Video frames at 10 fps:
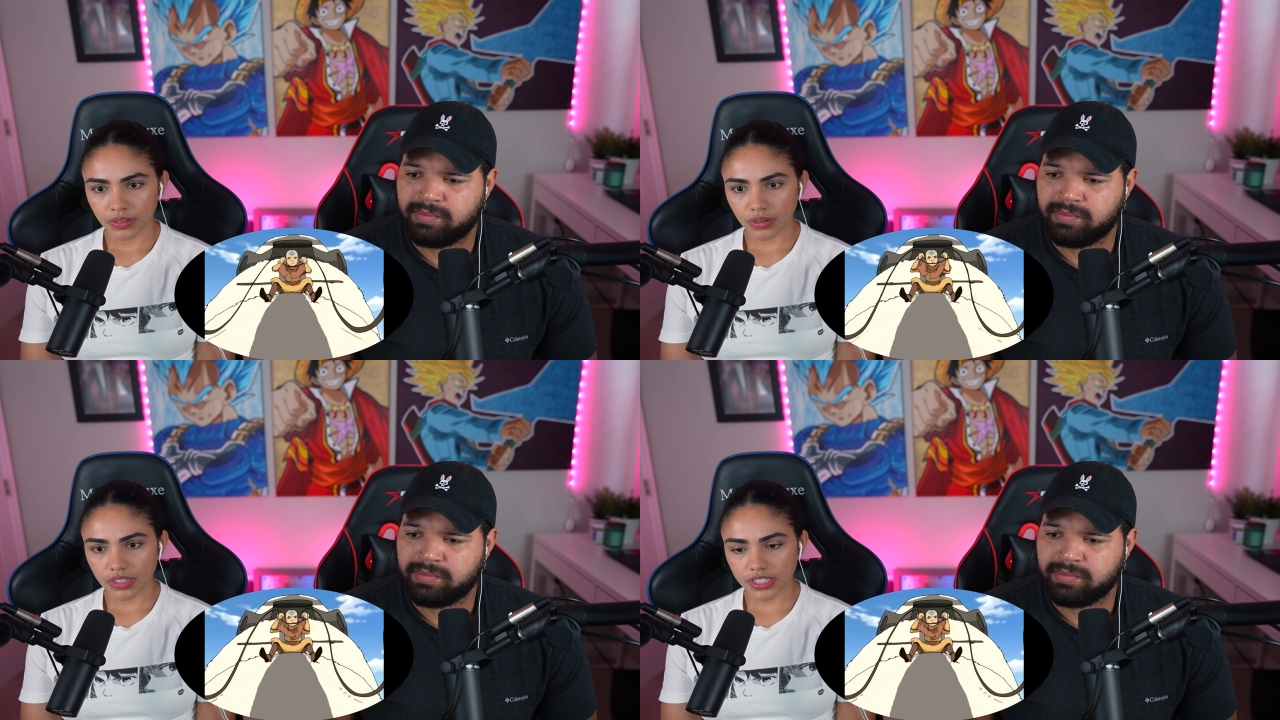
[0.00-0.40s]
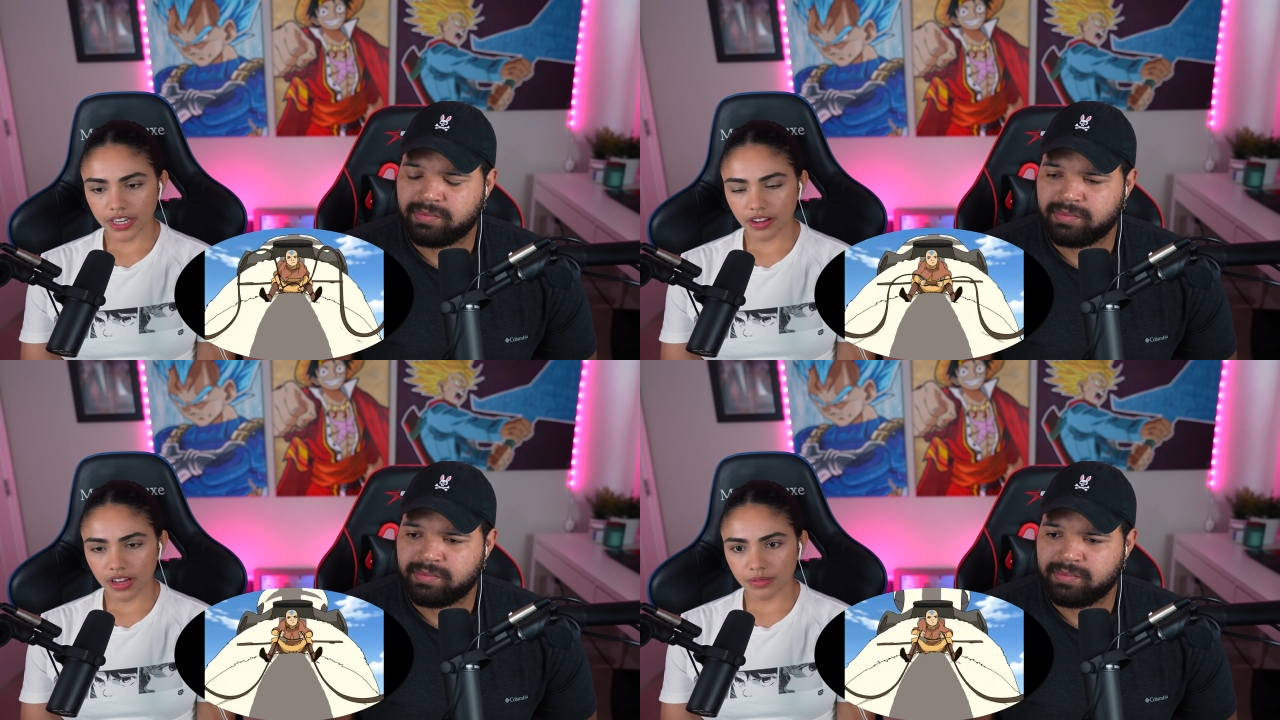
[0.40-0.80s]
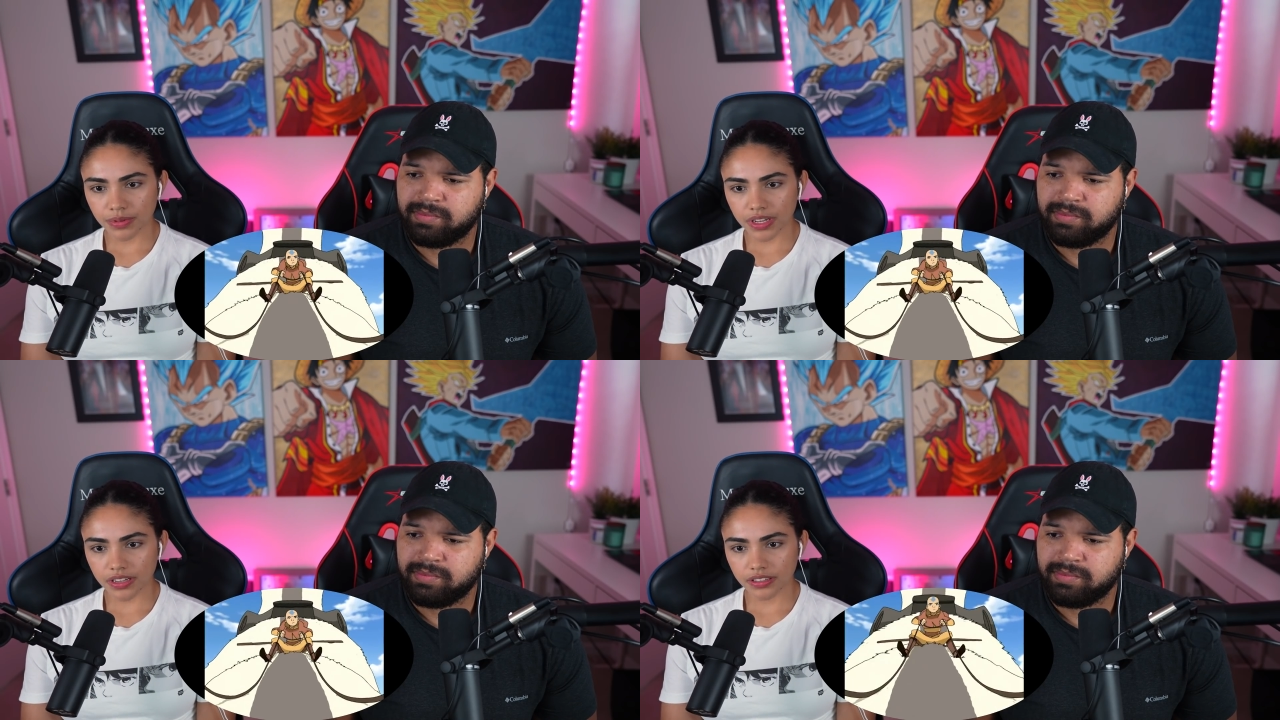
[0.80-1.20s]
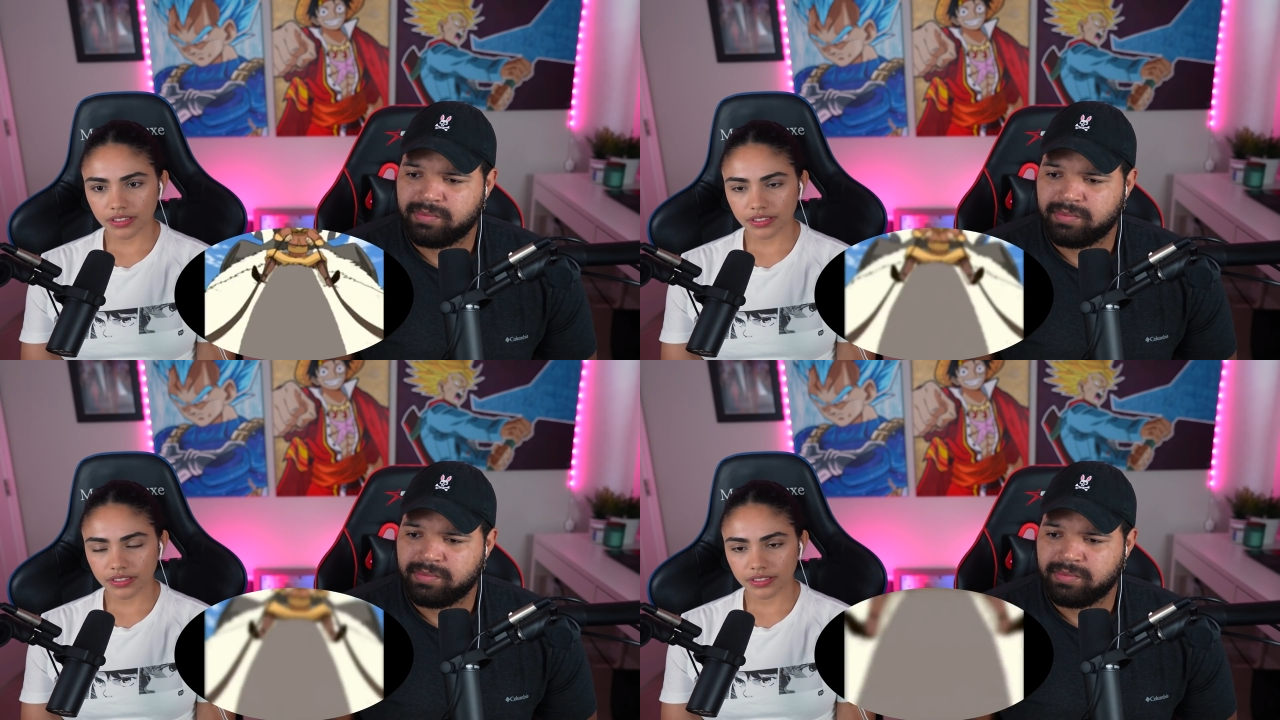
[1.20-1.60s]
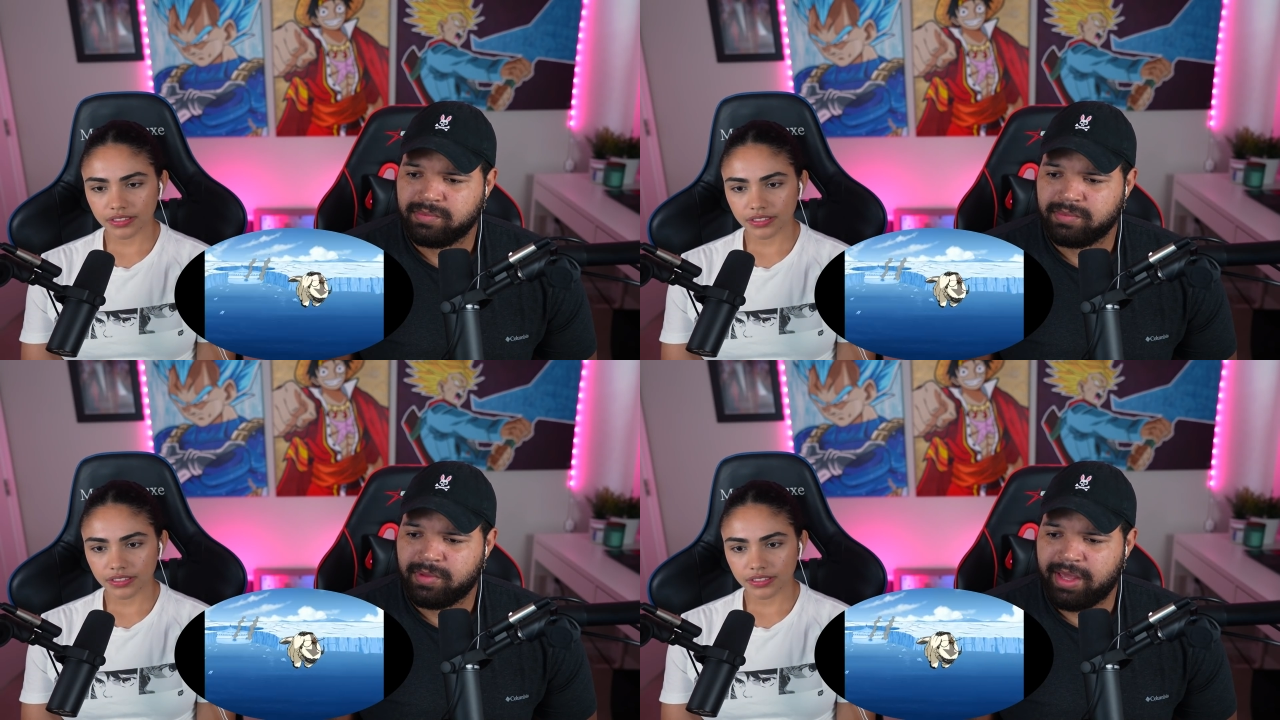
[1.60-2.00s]
Speaker 1: Watch out, Appa.
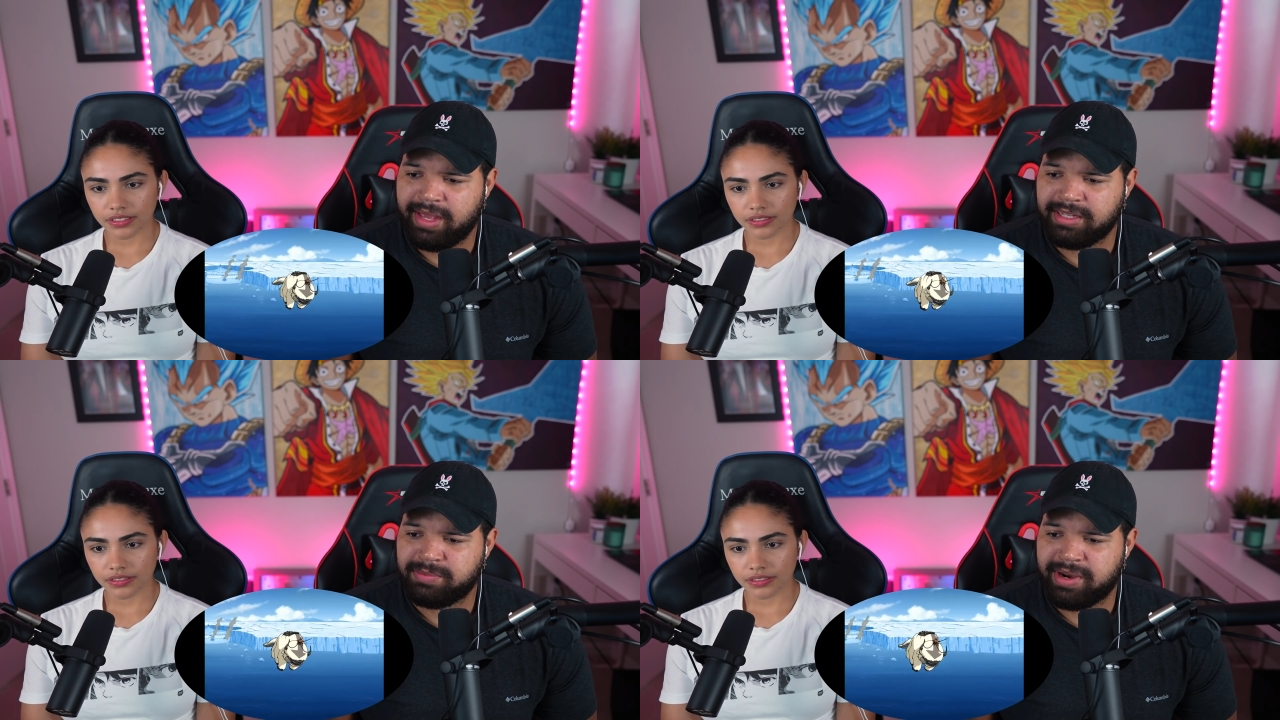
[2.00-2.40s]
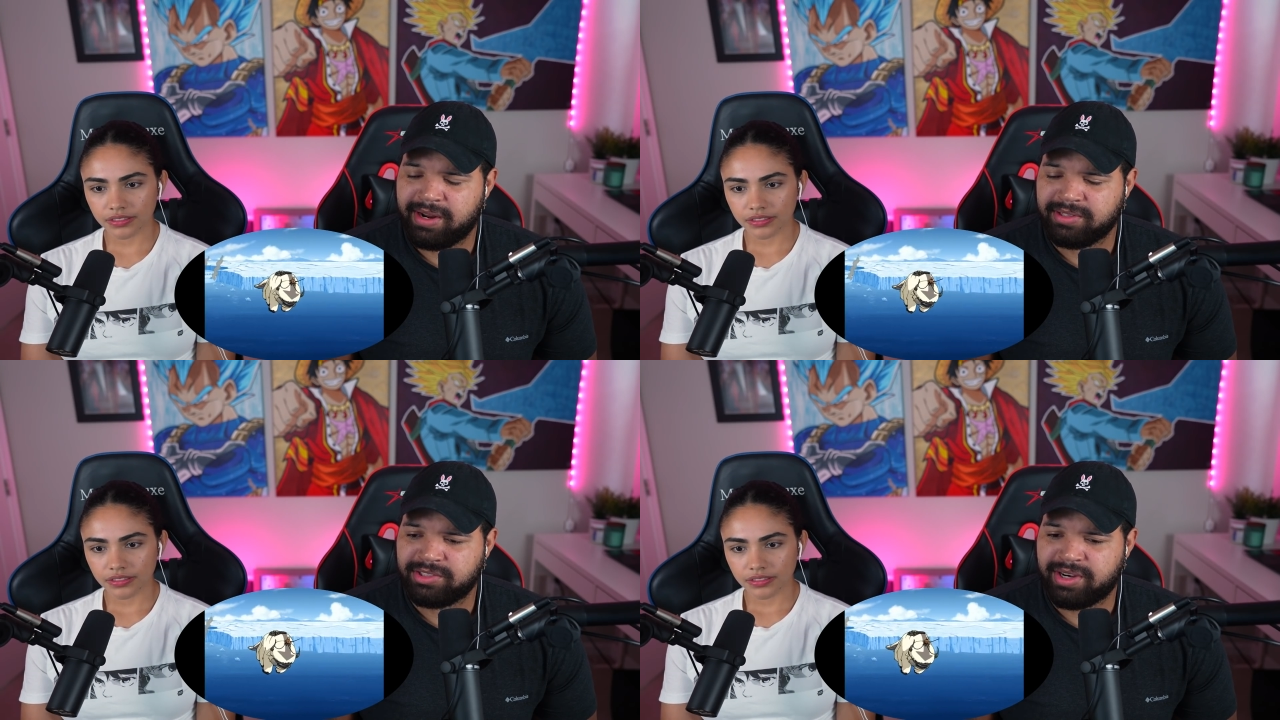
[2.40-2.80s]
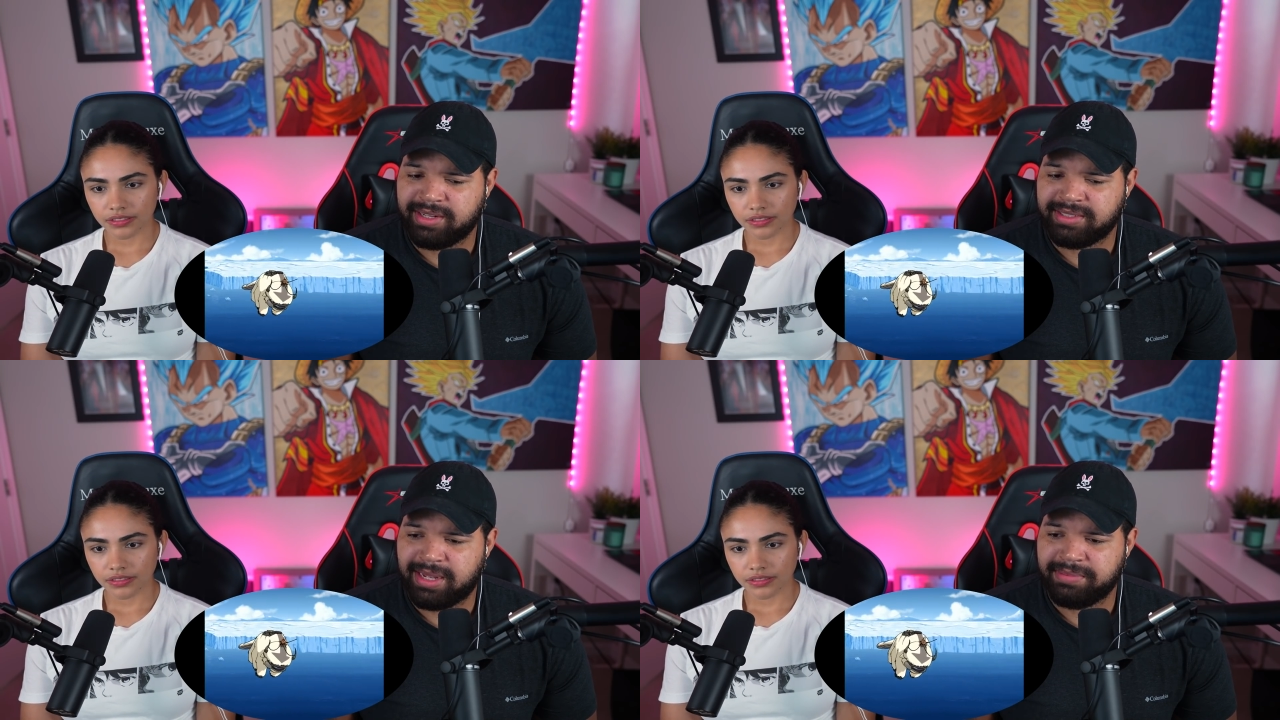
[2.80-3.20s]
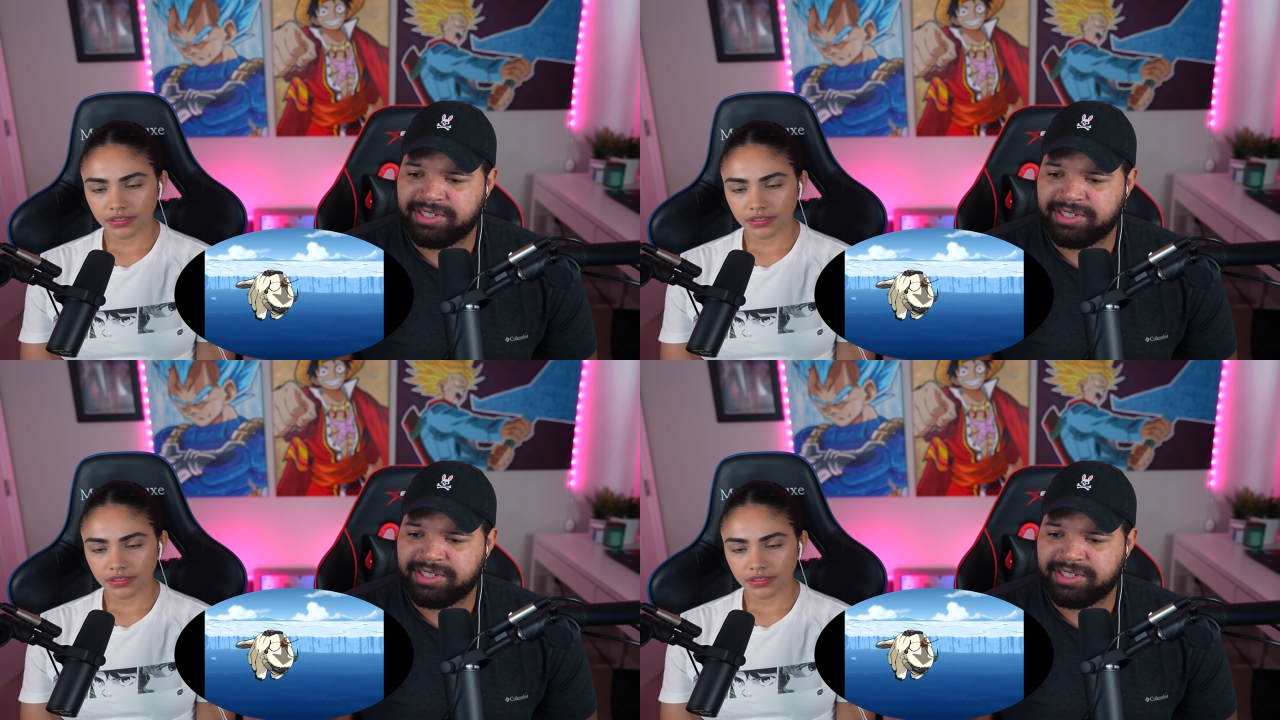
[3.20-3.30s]
Speaker 2: Aang is probably gonna try to stop